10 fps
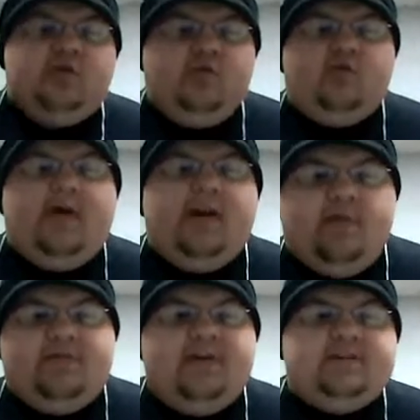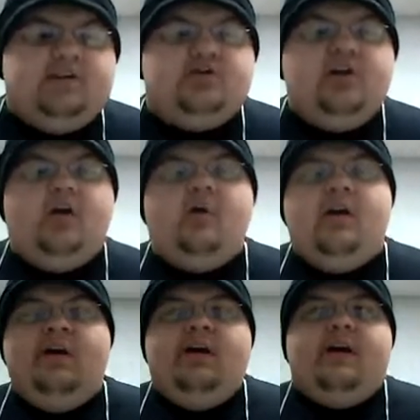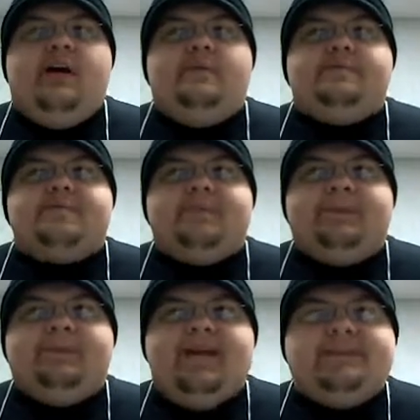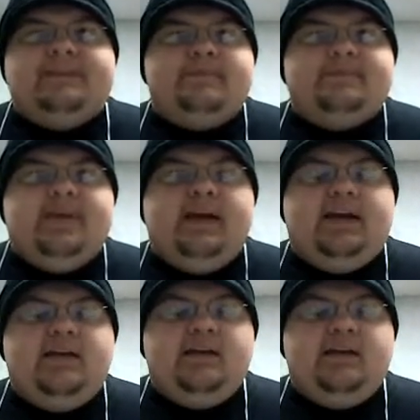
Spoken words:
do great things each show. It seems like